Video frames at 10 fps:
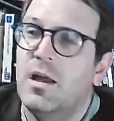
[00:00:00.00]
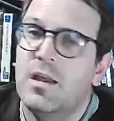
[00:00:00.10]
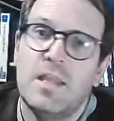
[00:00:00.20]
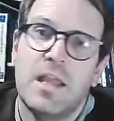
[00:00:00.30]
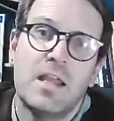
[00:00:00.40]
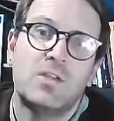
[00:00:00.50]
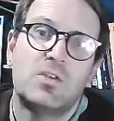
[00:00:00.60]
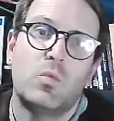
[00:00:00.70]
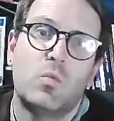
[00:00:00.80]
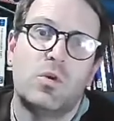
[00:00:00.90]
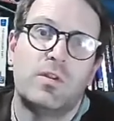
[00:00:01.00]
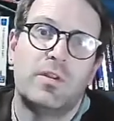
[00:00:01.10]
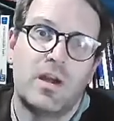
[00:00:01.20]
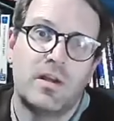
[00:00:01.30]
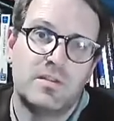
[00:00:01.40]
In the ancient world,
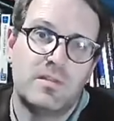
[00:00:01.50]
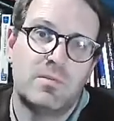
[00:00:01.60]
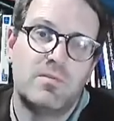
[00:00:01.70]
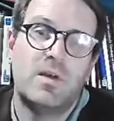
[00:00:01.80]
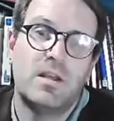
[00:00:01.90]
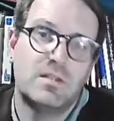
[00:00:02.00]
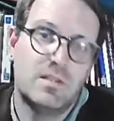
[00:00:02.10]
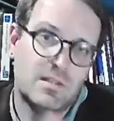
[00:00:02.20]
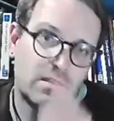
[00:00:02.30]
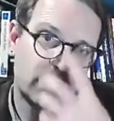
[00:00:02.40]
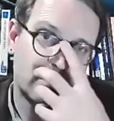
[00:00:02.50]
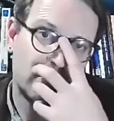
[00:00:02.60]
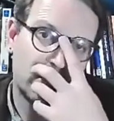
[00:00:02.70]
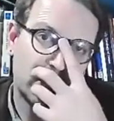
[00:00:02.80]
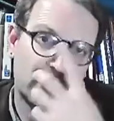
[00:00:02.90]
the concept of race does exist,
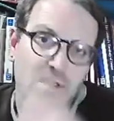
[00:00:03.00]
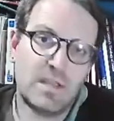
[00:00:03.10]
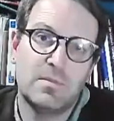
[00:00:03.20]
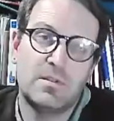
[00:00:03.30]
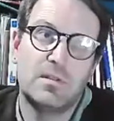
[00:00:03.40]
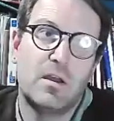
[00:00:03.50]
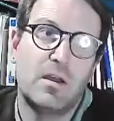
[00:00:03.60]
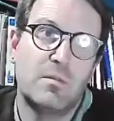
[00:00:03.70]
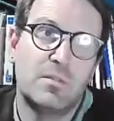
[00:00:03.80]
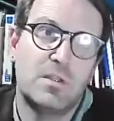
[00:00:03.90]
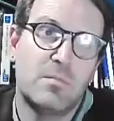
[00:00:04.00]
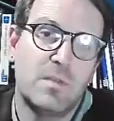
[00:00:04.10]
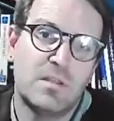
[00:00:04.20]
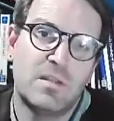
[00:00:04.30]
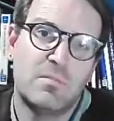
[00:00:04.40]
but it seems to
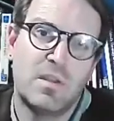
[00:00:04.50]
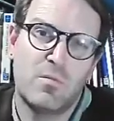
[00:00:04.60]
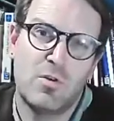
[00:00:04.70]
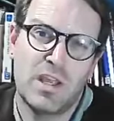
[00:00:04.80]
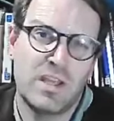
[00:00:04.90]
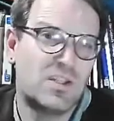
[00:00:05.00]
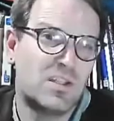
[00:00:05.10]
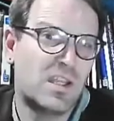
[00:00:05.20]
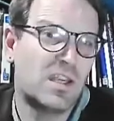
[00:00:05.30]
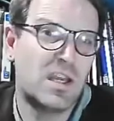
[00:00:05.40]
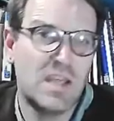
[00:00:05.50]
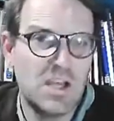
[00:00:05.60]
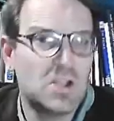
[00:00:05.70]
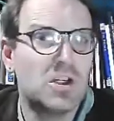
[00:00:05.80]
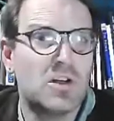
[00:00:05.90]
mean something more like just like a
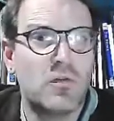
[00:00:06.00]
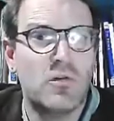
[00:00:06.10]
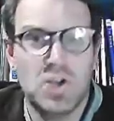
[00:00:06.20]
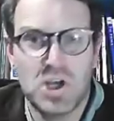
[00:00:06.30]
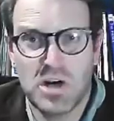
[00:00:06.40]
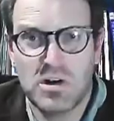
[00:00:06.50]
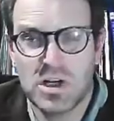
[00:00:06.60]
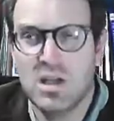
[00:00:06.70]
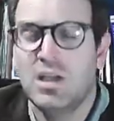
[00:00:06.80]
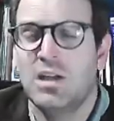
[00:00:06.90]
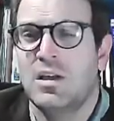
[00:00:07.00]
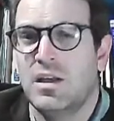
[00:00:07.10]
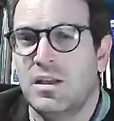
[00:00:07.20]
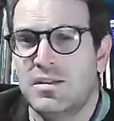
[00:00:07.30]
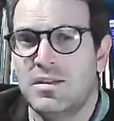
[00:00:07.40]
nation or generic.
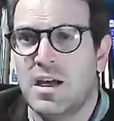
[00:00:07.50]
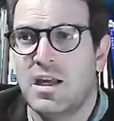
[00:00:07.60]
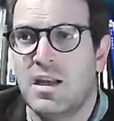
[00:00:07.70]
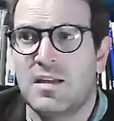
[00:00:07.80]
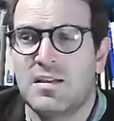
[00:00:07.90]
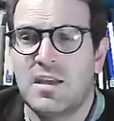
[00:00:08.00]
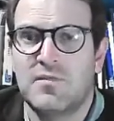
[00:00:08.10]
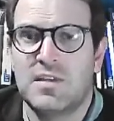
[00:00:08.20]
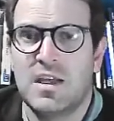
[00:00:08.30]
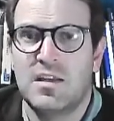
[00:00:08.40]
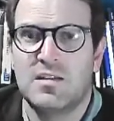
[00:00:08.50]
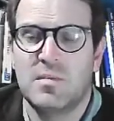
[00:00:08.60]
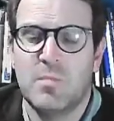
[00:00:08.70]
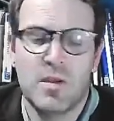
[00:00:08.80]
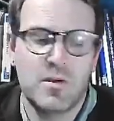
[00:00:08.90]
It's not, as I've said in
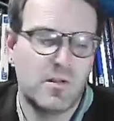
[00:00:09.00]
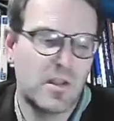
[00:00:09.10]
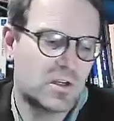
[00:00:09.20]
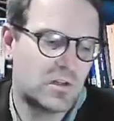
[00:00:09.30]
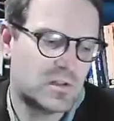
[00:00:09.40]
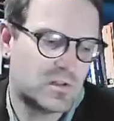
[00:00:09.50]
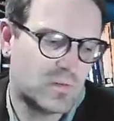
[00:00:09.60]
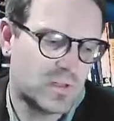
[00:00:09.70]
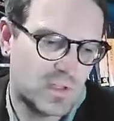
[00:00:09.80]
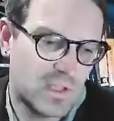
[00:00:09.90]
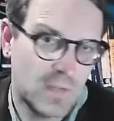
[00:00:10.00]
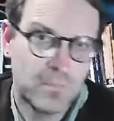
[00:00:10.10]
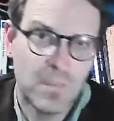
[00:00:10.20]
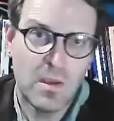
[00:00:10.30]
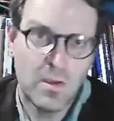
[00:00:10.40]
some other lectures recently,
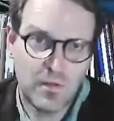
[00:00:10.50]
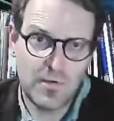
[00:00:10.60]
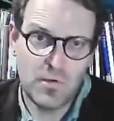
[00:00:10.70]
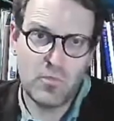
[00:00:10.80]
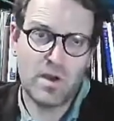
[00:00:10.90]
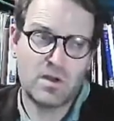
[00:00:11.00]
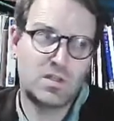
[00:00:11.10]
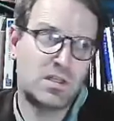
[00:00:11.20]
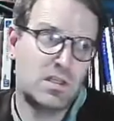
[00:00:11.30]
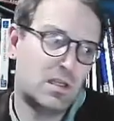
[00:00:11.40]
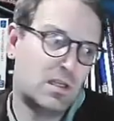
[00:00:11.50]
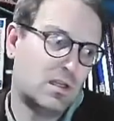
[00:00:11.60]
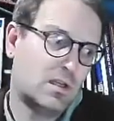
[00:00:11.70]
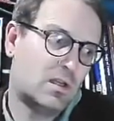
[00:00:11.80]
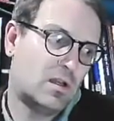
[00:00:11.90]
if you've watched the
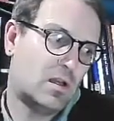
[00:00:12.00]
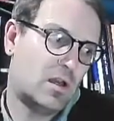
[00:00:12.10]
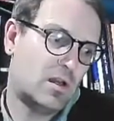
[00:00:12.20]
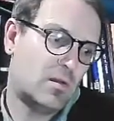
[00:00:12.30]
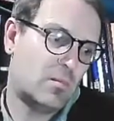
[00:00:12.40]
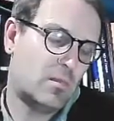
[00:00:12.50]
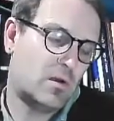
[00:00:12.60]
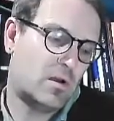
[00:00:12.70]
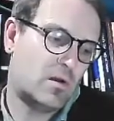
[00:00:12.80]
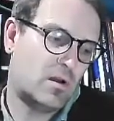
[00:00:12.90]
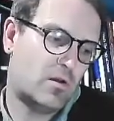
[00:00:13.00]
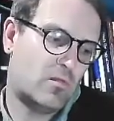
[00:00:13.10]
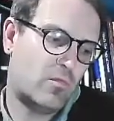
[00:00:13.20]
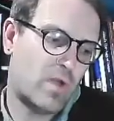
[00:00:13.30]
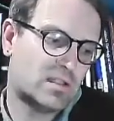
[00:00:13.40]

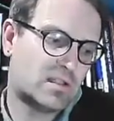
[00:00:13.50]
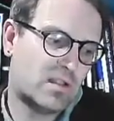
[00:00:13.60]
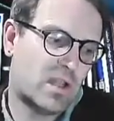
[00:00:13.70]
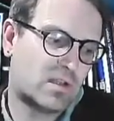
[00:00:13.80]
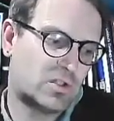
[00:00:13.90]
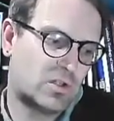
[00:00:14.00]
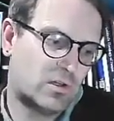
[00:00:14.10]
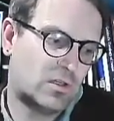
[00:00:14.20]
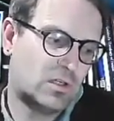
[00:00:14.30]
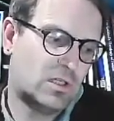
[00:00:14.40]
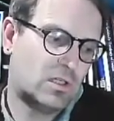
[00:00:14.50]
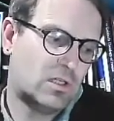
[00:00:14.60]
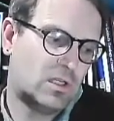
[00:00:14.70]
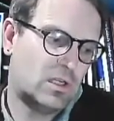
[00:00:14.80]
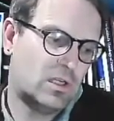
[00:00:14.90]
race lecture
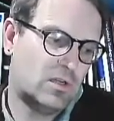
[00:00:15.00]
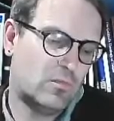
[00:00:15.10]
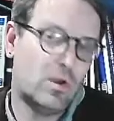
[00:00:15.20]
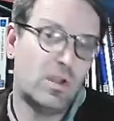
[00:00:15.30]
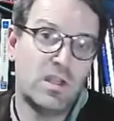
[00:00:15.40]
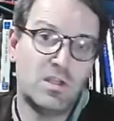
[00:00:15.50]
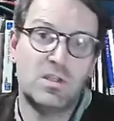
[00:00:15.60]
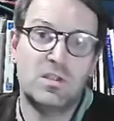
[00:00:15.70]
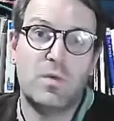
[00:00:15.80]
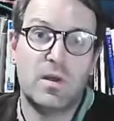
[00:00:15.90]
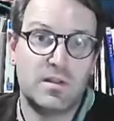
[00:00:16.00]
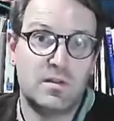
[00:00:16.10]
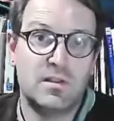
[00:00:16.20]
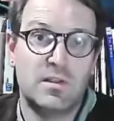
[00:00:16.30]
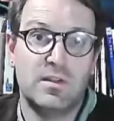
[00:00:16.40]
in relation to
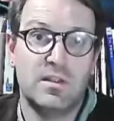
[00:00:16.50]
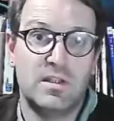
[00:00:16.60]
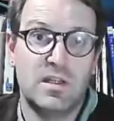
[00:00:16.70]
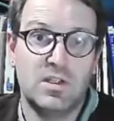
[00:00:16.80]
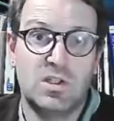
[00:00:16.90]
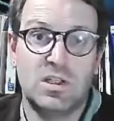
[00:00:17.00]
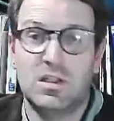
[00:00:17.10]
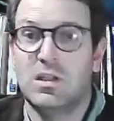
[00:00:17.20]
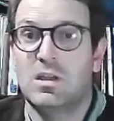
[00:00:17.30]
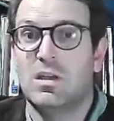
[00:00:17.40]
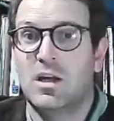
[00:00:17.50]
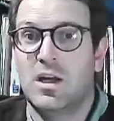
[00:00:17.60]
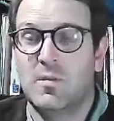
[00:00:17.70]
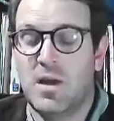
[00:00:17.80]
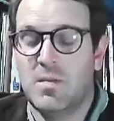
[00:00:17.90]
Western civilization,
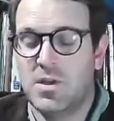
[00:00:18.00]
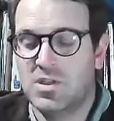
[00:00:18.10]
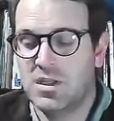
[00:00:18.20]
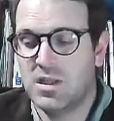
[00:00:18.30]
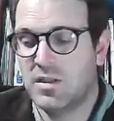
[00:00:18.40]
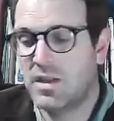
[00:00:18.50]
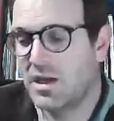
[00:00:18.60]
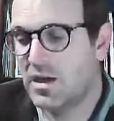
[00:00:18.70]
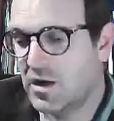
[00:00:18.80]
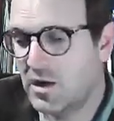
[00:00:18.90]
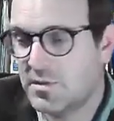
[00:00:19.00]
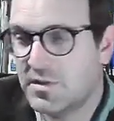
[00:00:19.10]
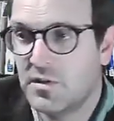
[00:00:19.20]
I mention it there. So